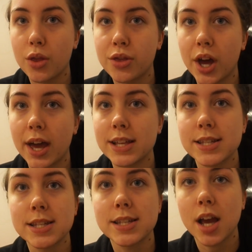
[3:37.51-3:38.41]
that
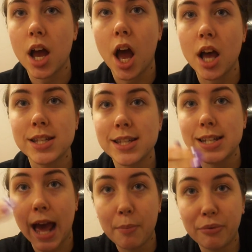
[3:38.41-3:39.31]
it's a
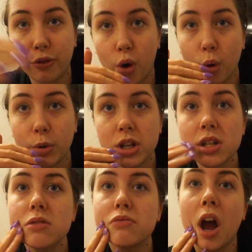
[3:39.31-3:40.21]
step forward
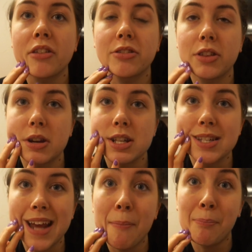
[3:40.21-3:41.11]
rather than a
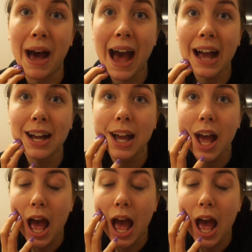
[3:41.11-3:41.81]
step back.